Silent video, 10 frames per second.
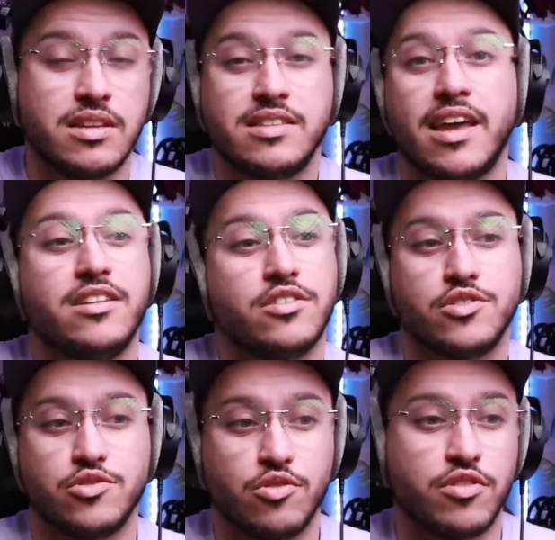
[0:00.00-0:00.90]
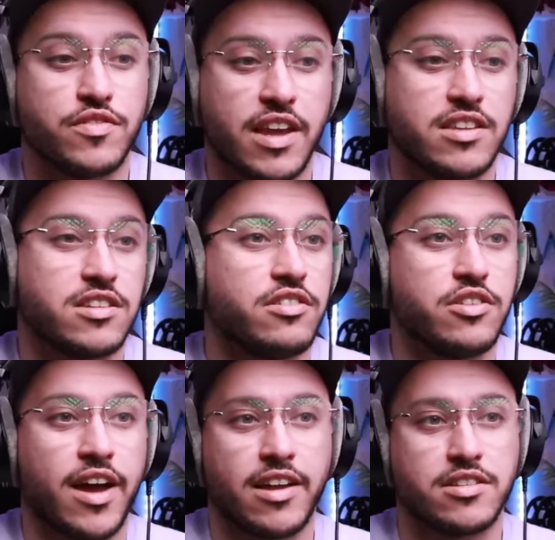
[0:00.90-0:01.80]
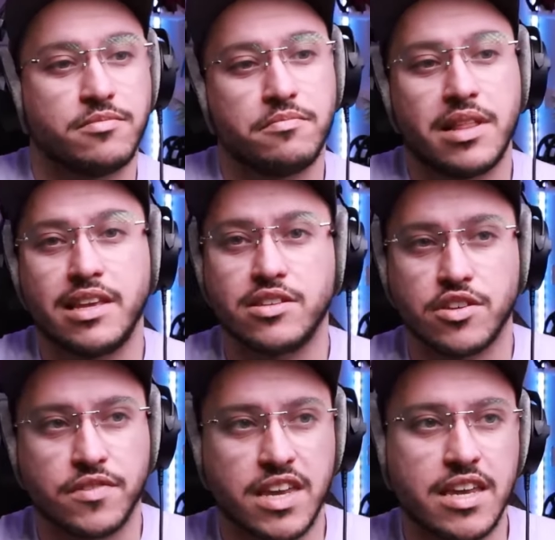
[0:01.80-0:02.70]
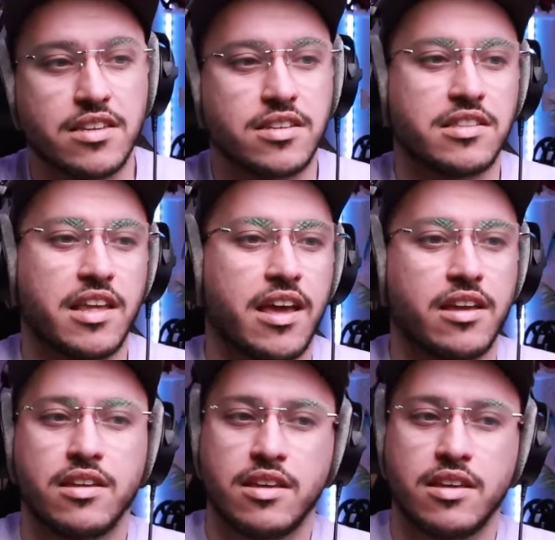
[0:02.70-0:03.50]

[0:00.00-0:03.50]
data store of data and you had millions of keys in there,